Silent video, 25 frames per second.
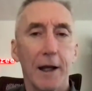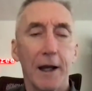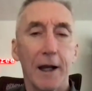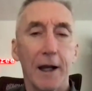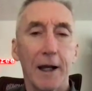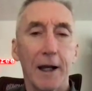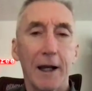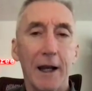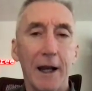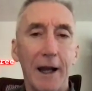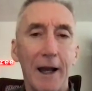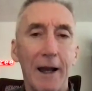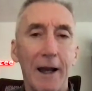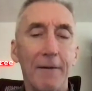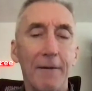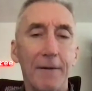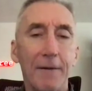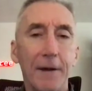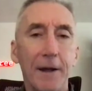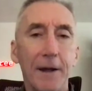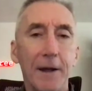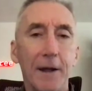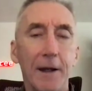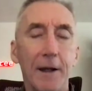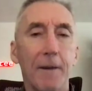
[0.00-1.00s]
And
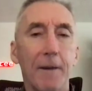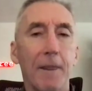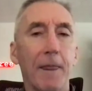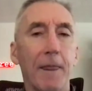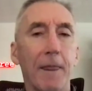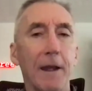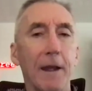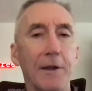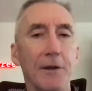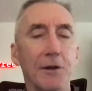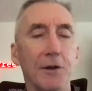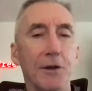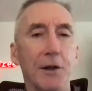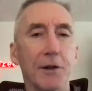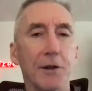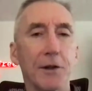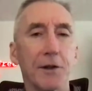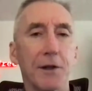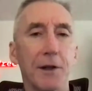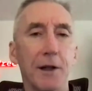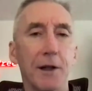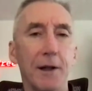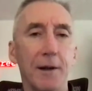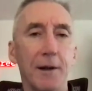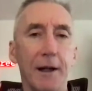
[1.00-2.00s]
caffeine is
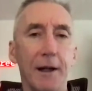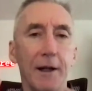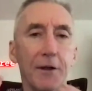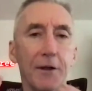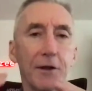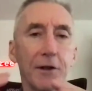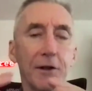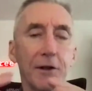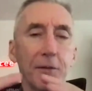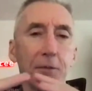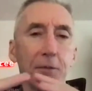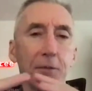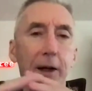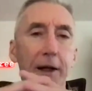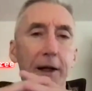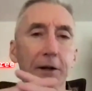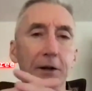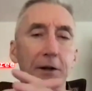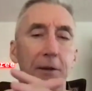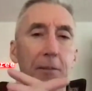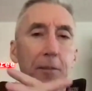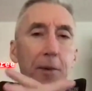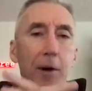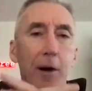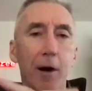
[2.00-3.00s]
it just plays
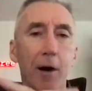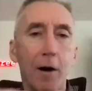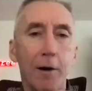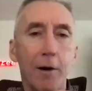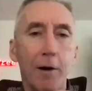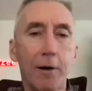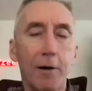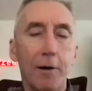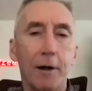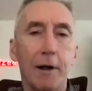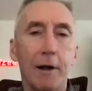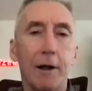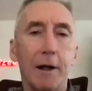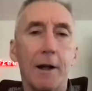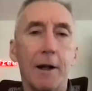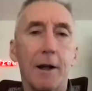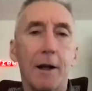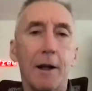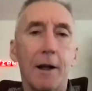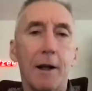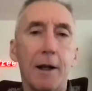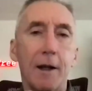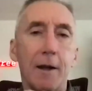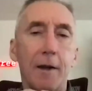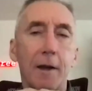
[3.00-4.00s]
a part
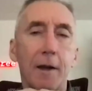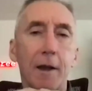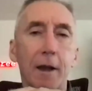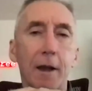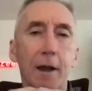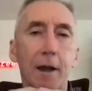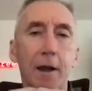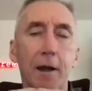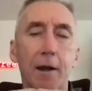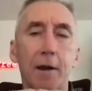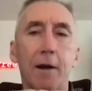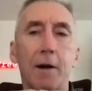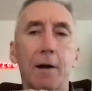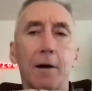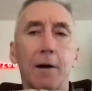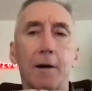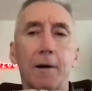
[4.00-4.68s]
in the